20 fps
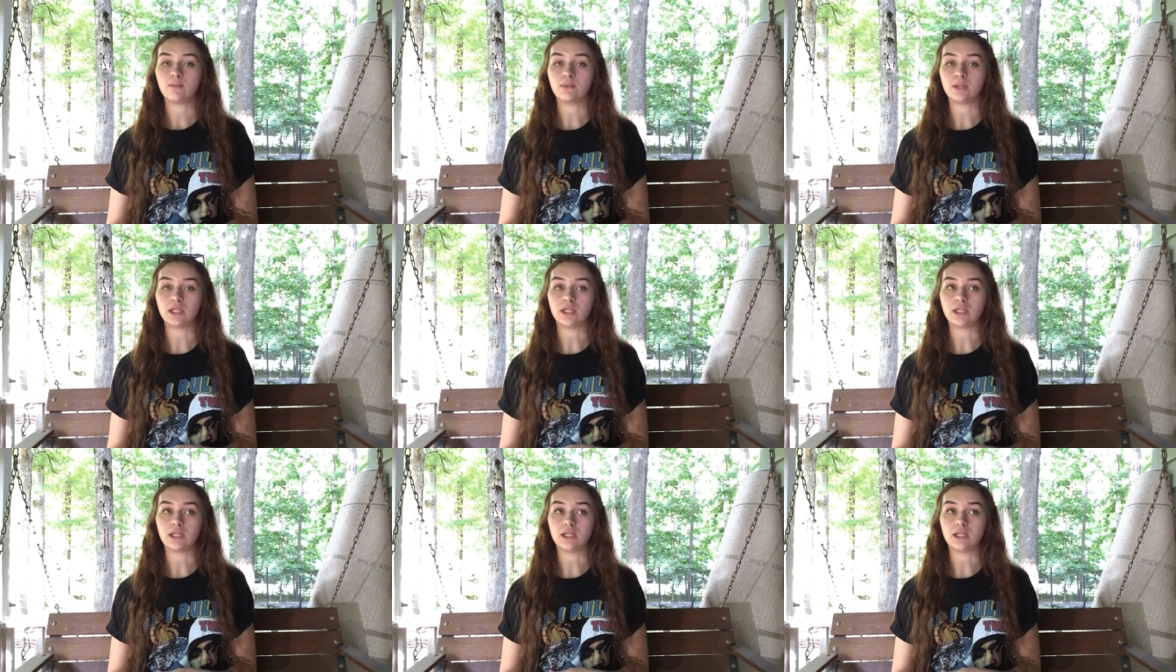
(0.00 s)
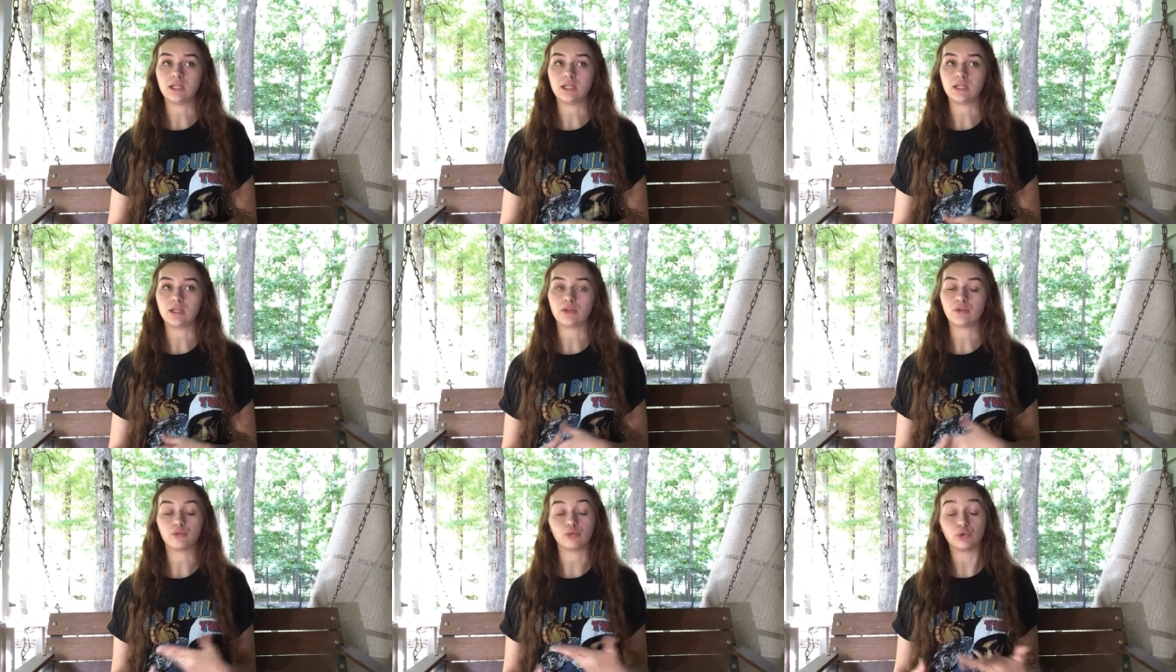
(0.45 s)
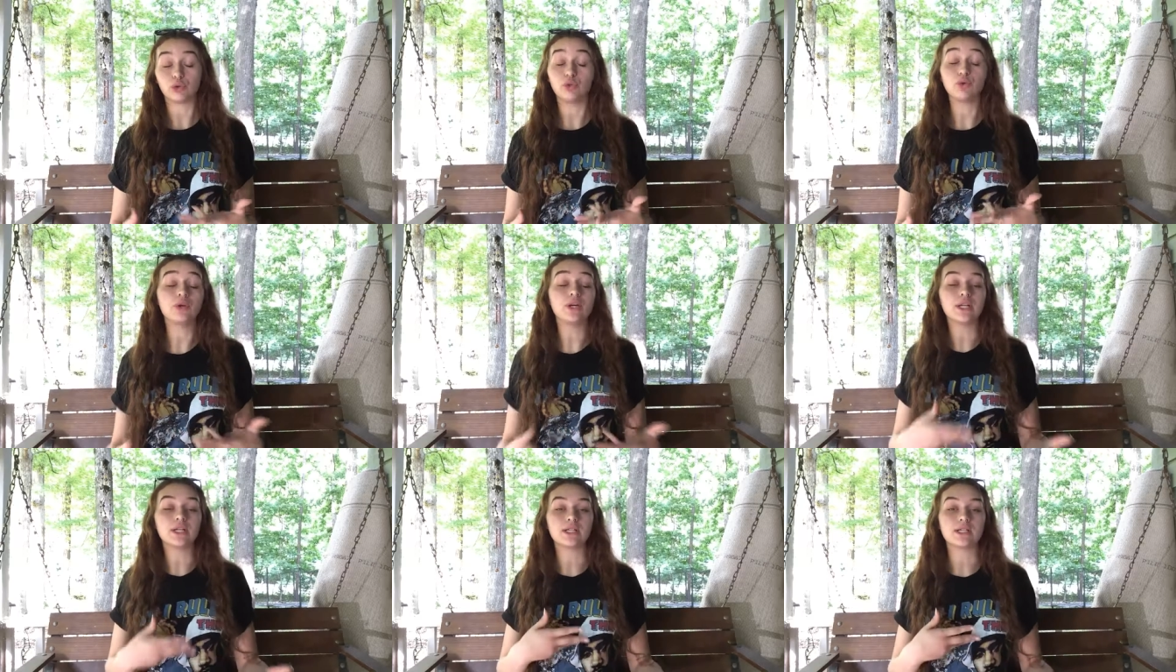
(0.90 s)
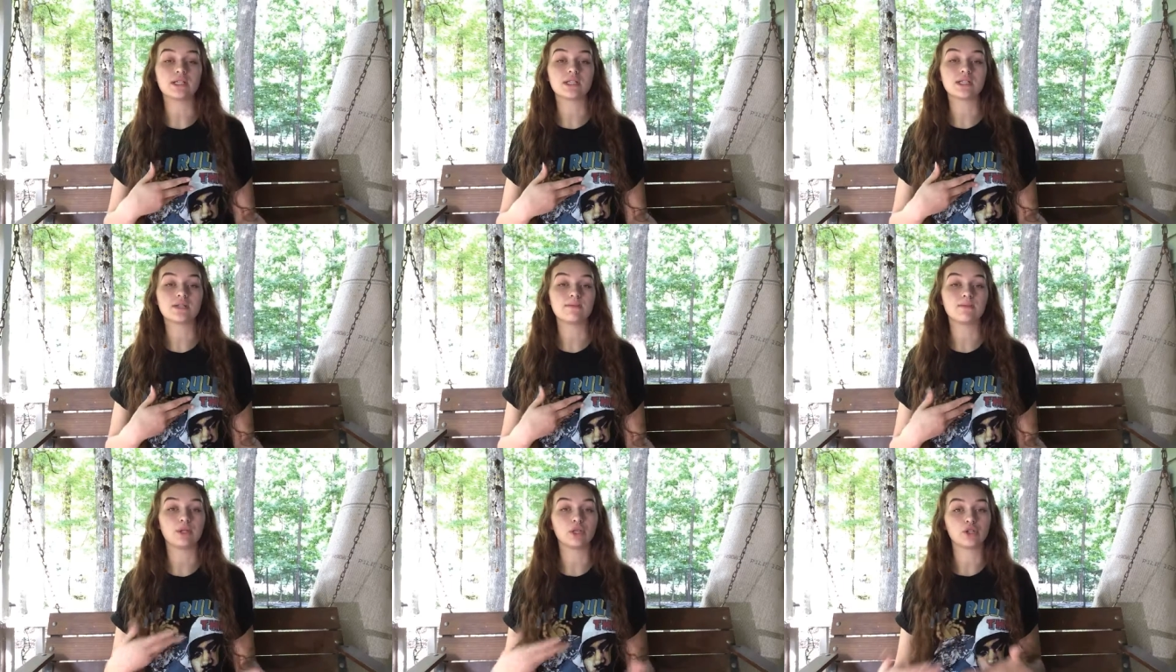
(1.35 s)
be through his
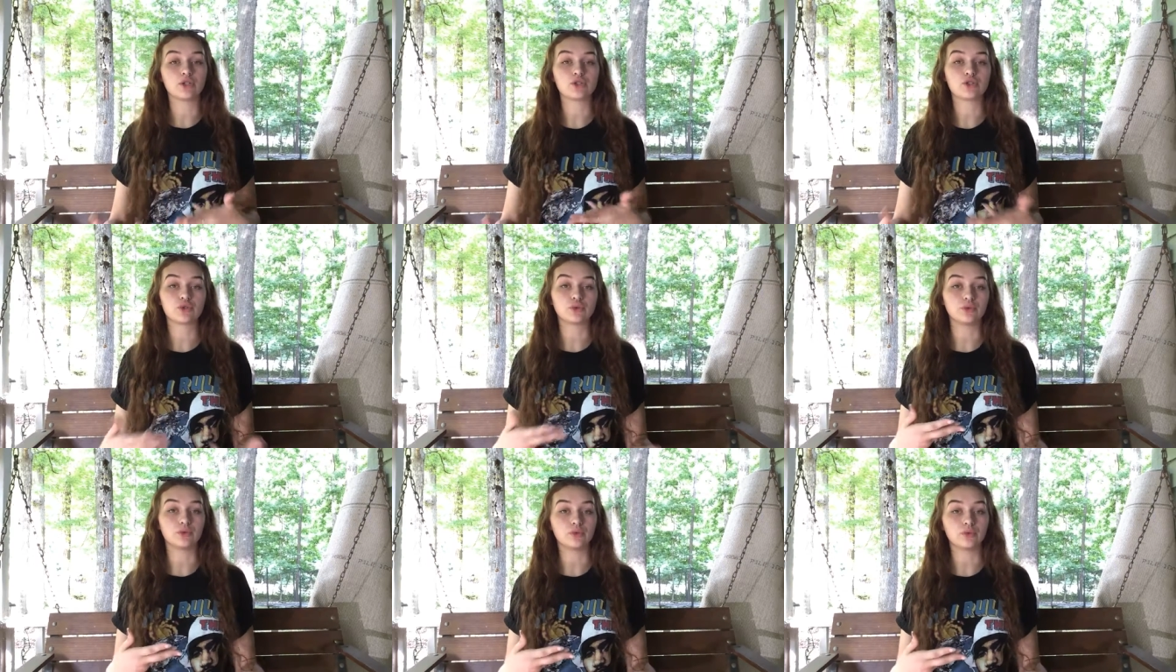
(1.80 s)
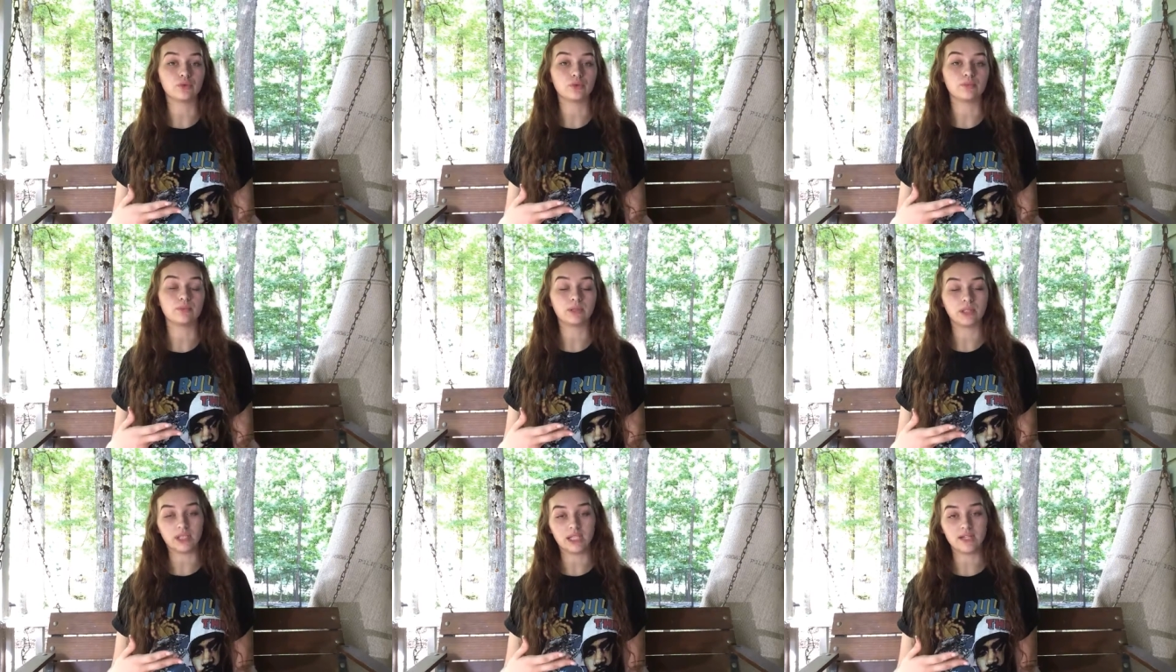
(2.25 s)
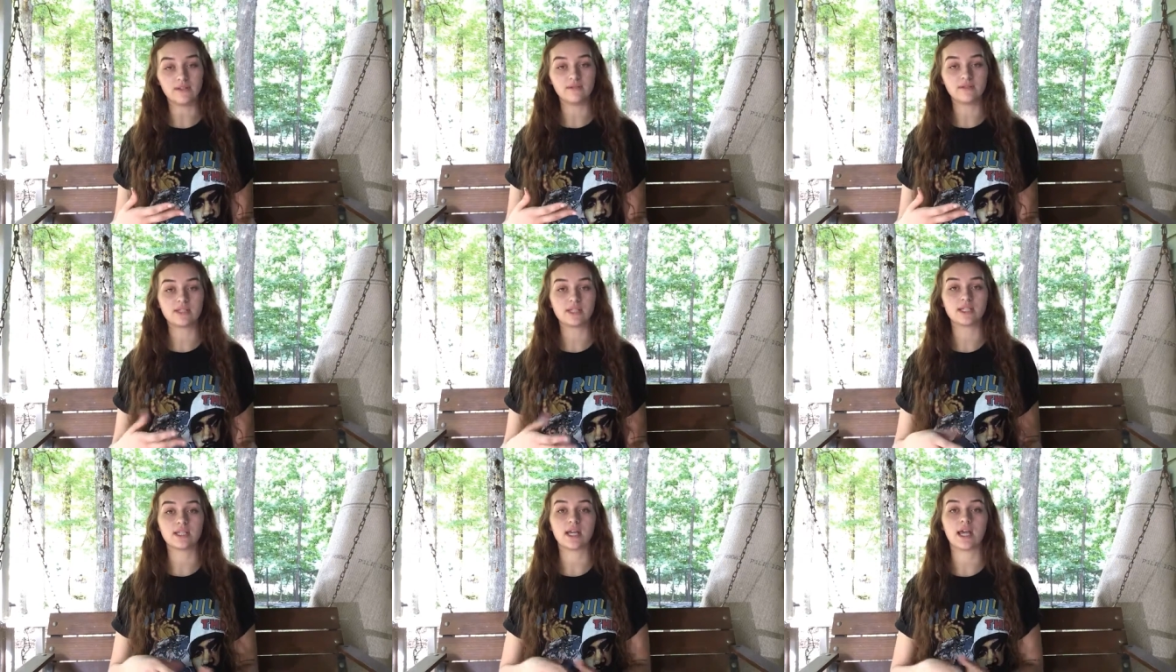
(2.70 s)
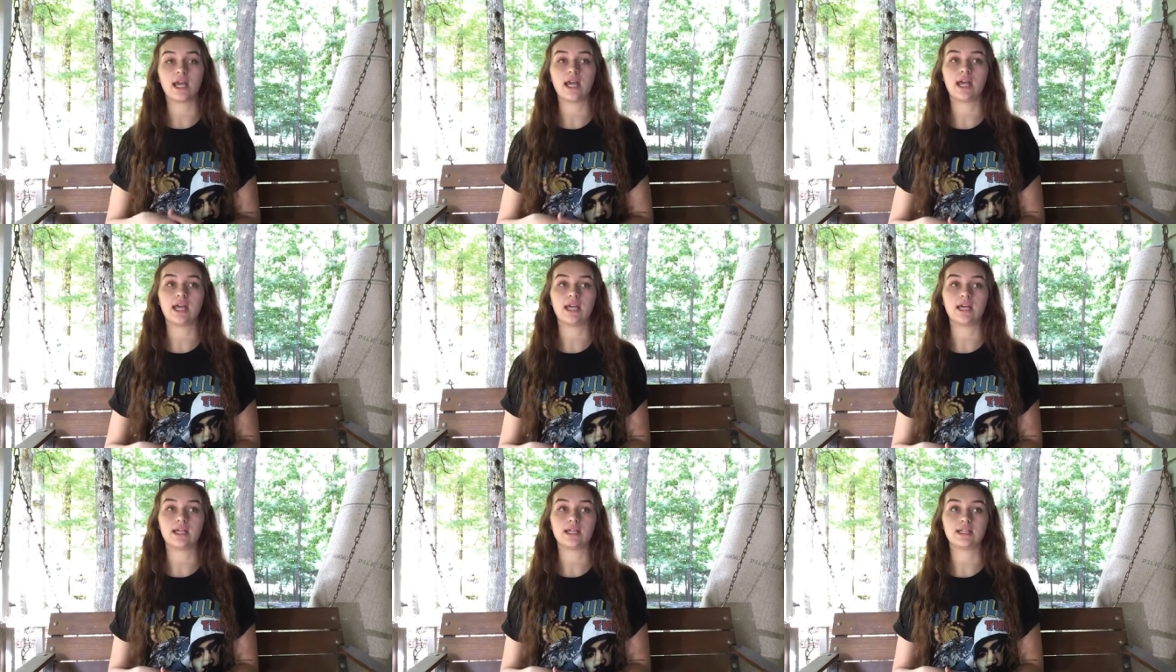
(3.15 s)
spiritual beliefs
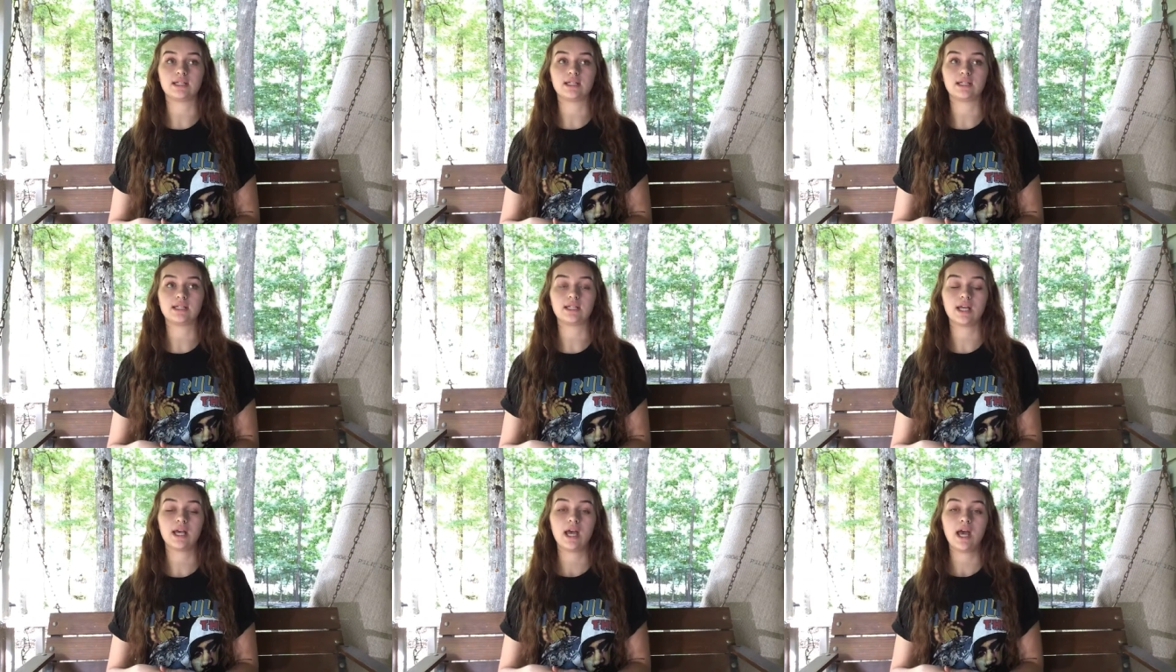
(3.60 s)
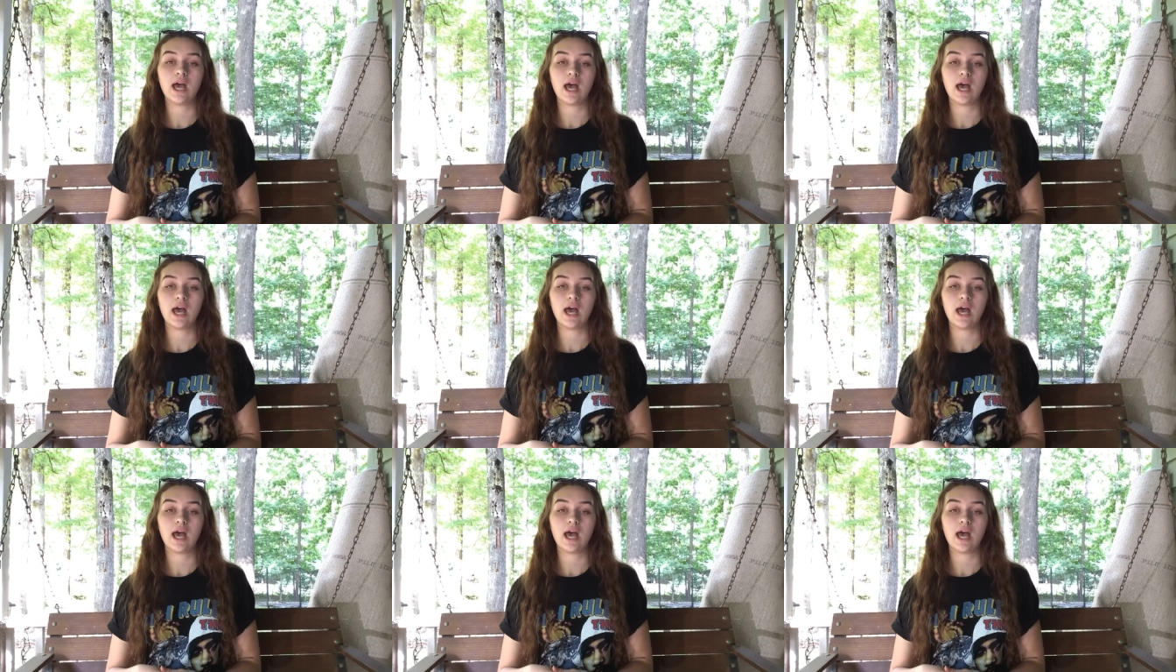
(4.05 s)
and